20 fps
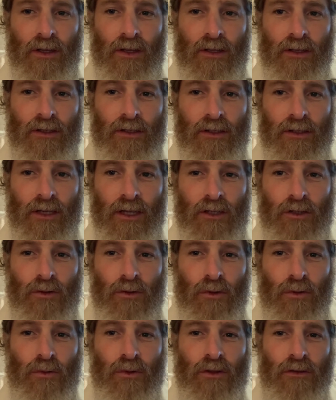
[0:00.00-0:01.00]
There's
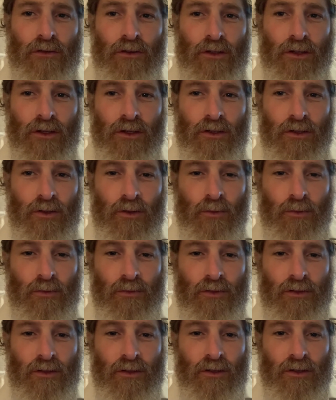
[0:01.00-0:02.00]
actually three different
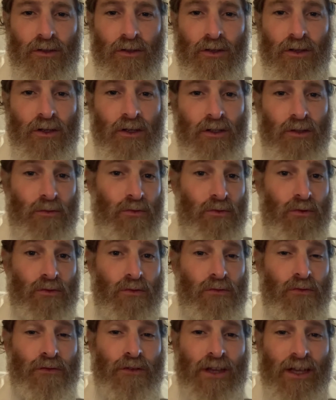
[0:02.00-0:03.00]
customs. There's a custom to
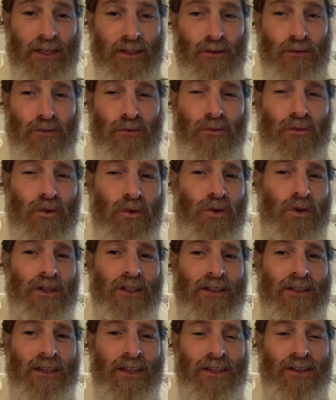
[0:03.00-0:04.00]
fast
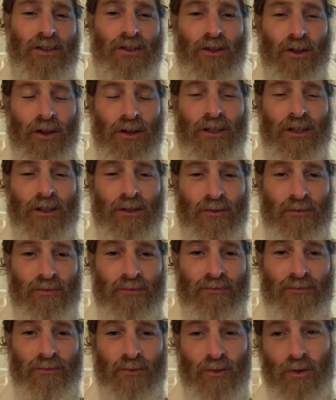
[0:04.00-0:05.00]
40 days, starting
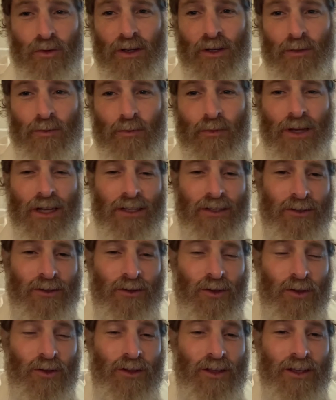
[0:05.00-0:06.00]
already past
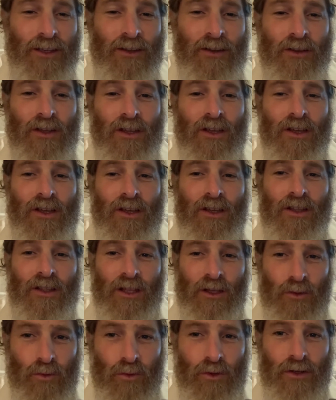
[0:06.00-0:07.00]
Sunday.
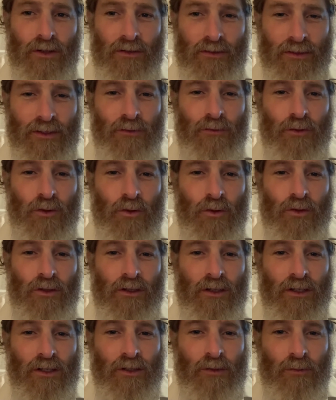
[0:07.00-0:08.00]
That's one difficult
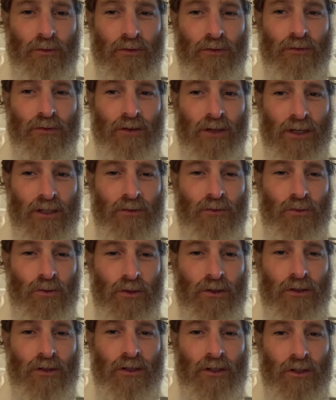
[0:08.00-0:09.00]
custom, to fast
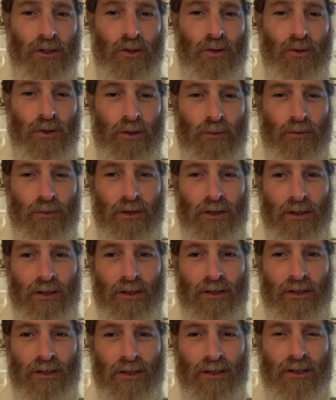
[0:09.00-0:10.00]
40 days straight, meaning
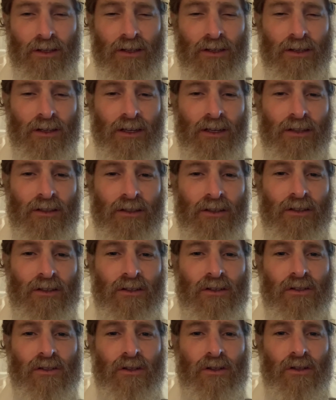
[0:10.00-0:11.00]
and eating at night. Then
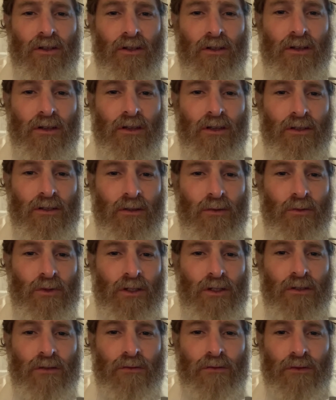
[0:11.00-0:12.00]
there's another custom,
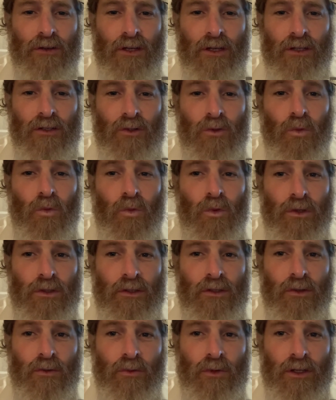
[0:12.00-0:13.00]
just to fast
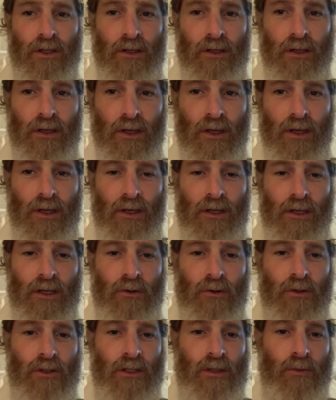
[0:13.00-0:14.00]
once a week.
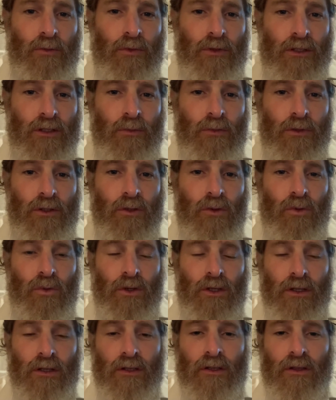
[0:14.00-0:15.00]
Here it splits
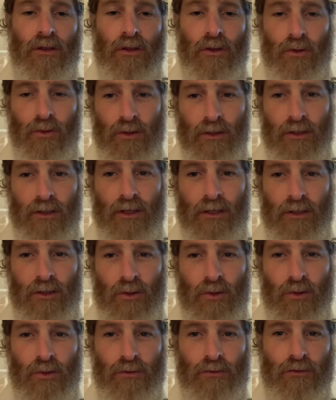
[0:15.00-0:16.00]
between
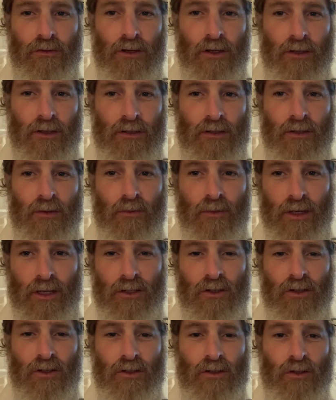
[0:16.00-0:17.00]
Thursdays or Fridays.
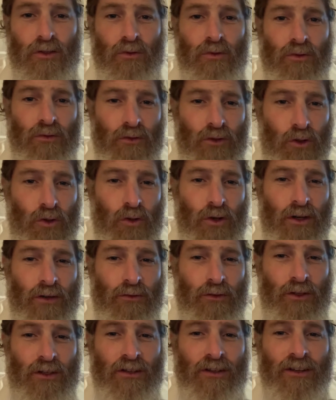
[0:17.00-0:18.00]
Imagine, so if you're
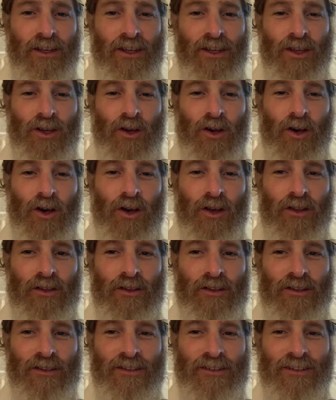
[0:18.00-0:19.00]
traveling on
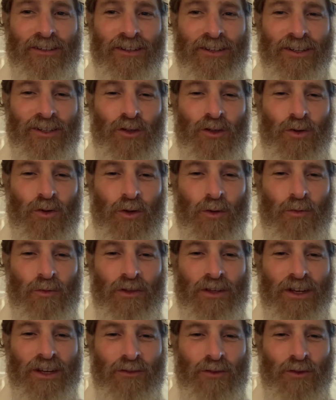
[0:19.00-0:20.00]
this trip,
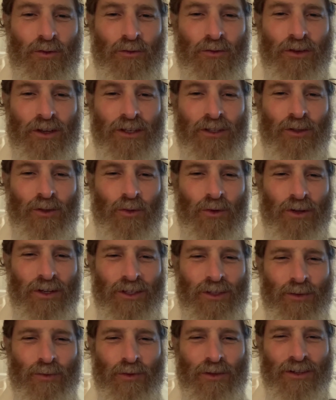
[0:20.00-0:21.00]
you'd have to fast
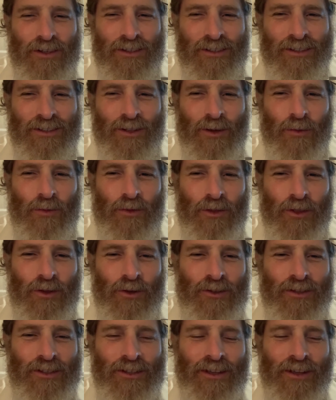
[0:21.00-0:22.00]
twice, because double
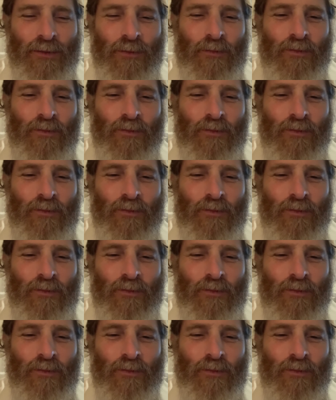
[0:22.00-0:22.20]
Thursday.